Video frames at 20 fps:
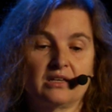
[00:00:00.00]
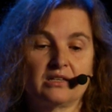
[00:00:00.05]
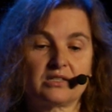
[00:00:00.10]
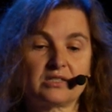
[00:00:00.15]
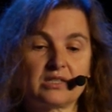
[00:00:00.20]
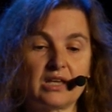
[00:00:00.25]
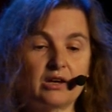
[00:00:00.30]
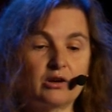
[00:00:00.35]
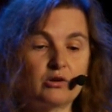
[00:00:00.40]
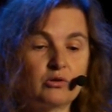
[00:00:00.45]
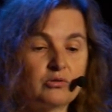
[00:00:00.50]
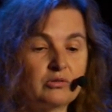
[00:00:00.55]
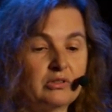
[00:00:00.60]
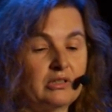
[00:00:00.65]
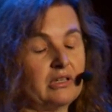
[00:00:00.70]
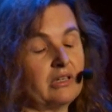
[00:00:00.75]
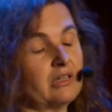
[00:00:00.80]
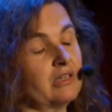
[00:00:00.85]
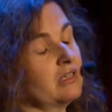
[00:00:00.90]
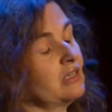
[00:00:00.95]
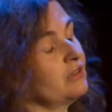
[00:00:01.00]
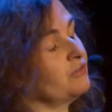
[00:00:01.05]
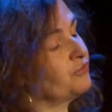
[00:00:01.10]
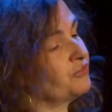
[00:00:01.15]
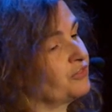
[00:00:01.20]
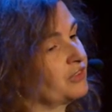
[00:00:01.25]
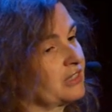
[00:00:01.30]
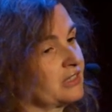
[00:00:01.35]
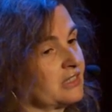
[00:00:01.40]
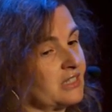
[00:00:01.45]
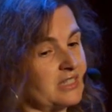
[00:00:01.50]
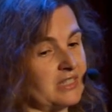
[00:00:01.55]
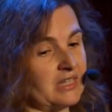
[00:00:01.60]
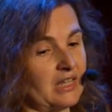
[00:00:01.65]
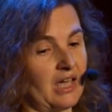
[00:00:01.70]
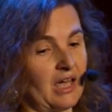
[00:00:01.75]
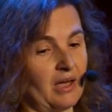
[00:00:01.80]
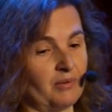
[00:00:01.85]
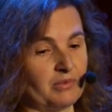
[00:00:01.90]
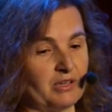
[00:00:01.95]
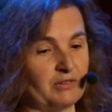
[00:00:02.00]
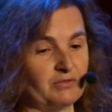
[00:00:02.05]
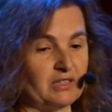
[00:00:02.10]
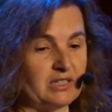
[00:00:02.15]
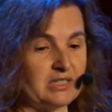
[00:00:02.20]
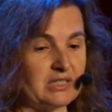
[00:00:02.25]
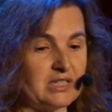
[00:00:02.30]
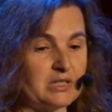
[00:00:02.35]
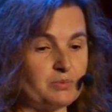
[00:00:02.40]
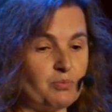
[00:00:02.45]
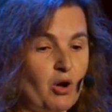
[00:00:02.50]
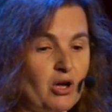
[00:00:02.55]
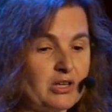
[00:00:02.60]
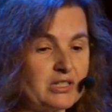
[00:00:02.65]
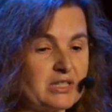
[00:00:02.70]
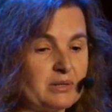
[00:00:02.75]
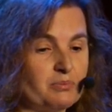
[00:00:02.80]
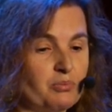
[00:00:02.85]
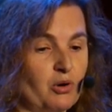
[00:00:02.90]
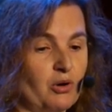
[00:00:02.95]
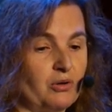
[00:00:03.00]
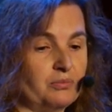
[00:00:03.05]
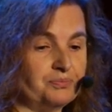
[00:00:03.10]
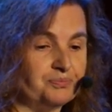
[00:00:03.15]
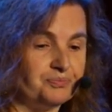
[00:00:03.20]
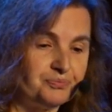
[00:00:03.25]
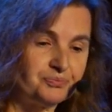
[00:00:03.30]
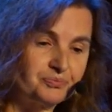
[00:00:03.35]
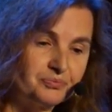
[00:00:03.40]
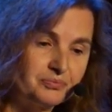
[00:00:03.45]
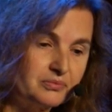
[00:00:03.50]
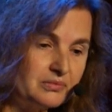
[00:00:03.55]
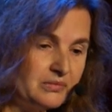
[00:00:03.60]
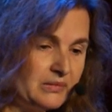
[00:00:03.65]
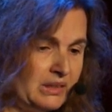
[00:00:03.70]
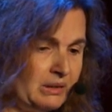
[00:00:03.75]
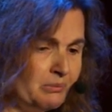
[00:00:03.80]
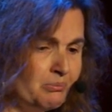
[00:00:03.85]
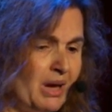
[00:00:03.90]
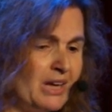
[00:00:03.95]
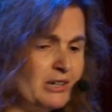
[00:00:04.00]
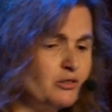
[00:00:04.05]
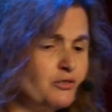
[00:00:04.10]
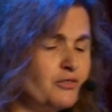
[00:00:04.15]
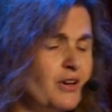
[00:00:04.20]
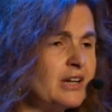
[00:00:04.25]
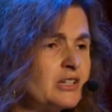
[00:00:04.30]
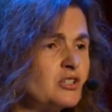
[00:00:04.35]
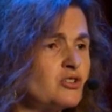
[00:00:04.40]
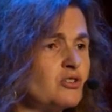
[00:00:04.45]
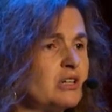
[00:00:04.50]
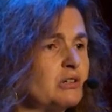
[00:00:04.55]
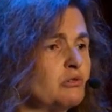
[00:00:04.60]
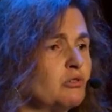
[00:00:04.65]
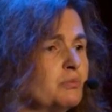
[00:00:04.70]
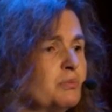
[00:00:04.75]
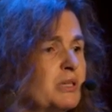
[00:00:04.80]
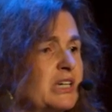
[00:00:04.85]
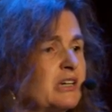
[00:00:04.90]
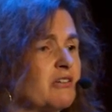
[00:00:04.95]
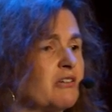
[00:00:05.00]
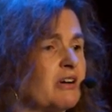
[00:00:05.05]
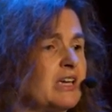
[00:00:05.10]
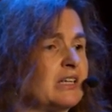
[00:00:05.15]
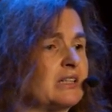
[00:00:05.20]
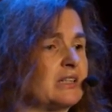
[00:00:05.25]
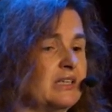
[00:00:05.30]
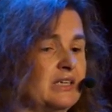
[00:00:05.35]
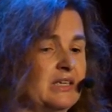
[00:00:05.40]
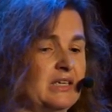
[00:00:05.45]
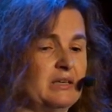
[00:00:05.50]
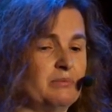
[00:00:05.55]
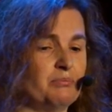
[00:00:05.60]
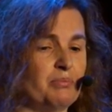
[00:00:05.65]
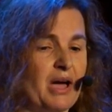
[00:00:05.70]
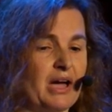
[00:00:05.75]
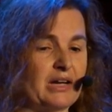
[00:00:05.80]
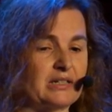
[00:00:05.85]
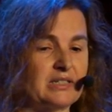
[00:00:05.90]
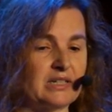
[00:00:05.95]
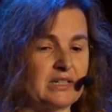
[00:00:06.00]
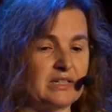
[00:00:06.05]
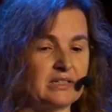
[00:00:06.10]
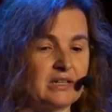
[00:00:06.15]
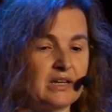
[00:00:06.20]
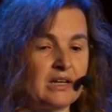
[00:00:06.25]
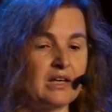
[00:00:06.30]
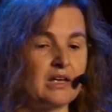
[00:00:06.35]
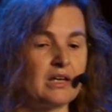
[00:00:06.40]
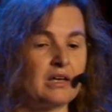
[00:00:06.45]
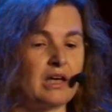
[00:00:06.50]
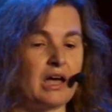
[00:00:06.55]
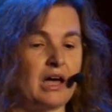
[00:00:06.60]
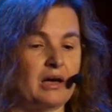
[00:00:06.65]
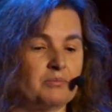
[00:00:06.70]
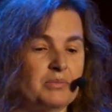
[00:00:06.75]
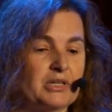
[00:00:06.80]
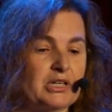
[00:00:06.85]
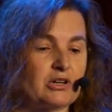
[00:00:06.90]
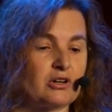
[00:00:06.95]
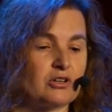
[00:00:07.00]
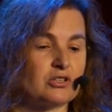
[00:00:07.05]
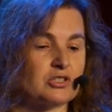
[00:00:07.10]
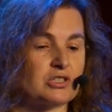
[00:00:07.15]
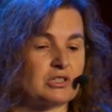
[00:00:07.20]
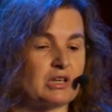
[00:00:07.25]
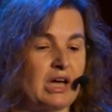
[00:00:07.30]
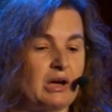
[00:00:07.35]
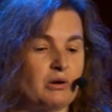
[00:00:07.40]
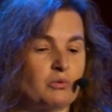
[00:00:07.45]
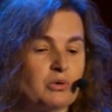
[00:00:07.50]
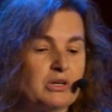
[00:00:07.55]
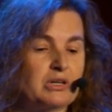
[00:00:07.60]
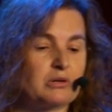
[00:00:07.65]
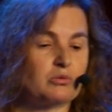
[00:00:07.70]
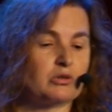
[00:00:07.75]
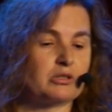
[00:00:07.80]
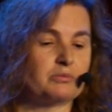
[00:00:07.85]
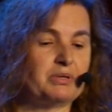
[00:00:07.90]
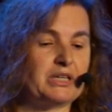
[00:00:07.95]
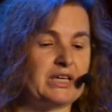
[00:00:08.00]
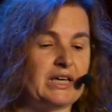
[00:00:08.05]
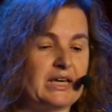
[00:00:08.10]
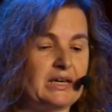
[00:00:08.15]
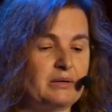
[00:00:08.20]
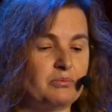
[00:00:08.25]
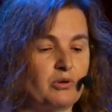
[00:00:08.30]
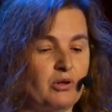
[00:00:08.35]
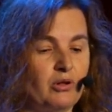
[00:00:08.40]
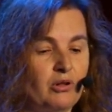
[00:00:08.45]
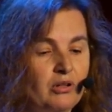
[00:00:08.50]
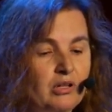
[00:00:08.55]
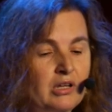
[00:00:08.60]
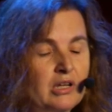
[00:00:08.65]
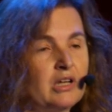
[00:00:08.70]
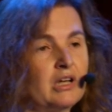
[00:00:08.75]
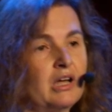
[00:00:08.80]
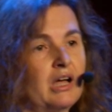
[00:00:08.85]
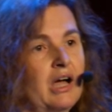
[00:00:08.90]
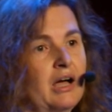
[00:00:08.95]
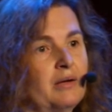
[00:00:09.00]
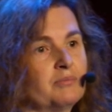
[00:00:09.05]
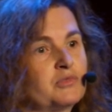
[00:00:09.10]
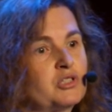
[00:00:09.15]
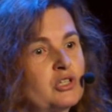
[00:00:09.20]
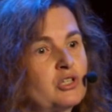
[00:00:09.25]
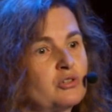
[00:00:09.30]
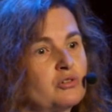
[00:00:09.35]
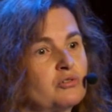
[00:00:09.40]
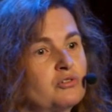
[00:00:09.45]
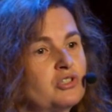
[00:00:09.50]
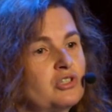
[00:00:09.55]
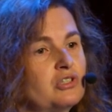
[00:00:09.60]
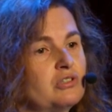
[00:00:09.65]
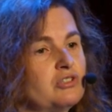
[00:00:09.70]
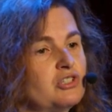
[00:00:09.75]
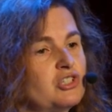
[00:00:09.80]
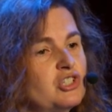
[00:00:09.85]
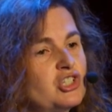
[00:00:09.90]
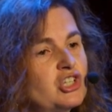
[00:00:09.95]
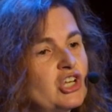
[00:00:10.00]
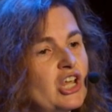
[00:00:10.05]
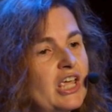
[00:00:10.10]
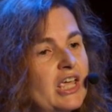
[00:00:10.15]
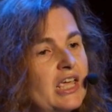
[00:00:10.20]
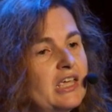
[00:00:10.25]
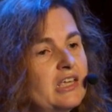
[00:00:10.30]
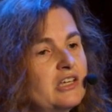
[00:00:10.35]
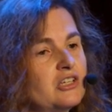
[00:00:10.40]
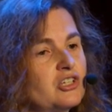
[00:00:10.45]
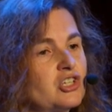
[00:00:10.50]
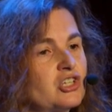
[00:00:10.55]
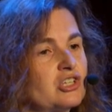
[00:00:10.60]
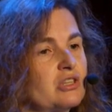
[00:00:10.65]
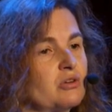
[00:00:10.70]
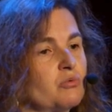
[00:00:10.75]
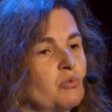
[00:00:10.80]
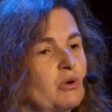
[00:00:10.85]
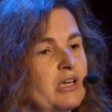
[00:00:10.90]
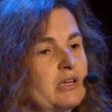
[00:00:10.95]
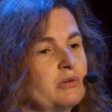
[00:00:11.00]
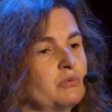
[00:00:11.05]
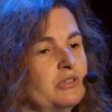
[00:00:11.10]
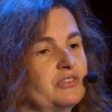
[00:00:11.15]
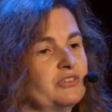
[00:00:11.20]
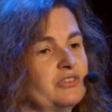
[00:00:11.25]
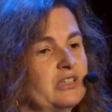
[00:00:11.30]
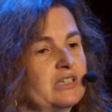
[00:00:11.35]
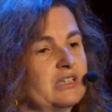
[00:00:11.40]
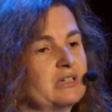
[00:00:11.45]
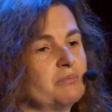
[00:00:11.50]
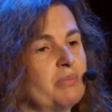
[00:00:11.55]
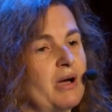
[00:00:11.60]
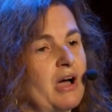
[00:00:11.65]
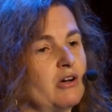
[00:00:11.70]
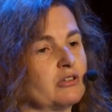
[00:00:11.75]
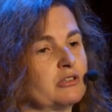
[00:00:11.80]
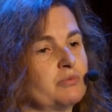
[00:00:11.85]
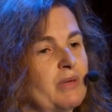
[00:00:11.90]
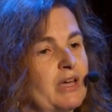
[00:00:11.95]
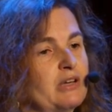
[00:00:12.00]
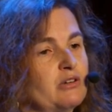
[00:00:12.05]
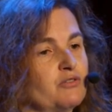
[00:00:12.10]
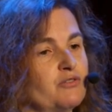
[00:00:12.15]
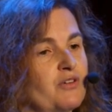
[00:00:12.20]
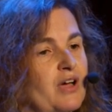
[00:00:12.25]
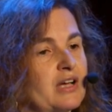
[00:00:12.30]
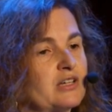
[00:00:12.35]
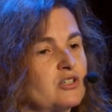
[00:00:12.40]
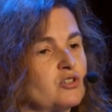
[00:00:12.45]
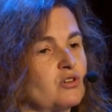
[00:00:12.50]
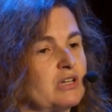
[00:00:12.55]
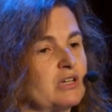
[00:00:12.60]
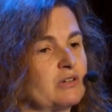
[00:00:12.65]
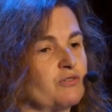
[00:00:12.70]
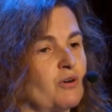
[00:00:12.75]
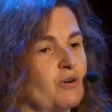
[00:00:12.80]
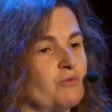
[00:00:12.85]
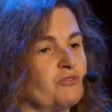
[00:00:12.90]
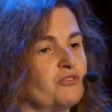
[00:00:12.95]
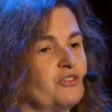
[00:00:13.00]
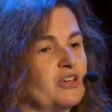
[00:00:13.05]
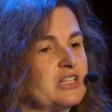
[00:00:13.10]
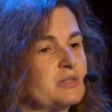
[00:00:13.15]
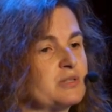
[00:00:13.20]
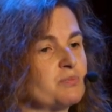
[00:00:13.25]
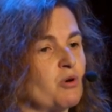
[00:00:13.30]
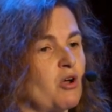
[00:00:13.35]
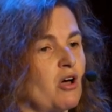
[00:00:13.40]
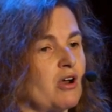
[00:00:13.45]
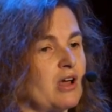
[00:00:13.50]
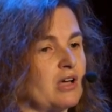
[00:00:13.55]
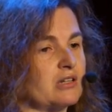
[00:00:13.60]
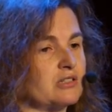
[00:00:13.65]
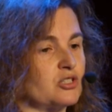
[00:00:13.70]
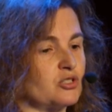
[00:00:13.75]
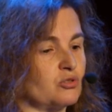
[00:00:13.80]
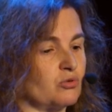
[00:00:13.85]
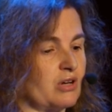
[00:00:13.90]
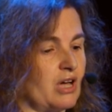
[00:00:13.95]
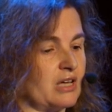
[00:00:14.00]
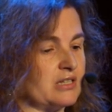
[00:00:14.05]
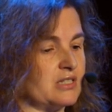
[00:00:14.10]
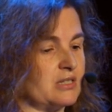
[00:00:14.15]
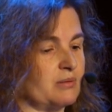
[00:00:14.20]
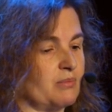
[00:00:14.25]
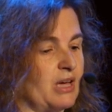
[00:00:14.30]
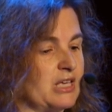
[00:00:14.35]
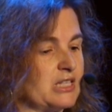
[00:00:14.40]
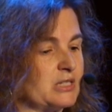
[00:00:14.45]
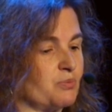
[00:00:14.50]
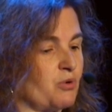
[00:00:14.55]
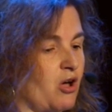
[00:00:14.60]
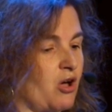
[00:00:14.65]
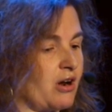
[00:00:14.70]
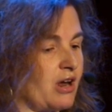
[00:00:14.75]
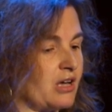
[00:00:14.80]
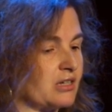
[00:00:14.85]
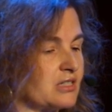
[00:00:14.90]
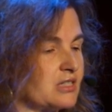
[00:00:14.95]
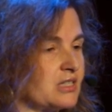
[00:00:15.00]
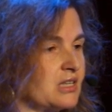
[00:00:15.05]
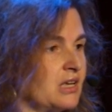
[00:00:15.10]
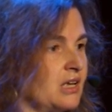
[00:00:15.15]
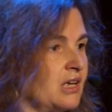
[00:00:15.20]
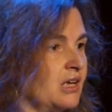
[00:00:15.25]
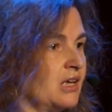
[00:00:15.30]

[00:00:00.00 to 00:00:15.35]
So if this, um, if this is possible, manufacturing will be greatly impacted um, because uh, we will be able um, to change the way we think about manufacturing from fixed products to customized products.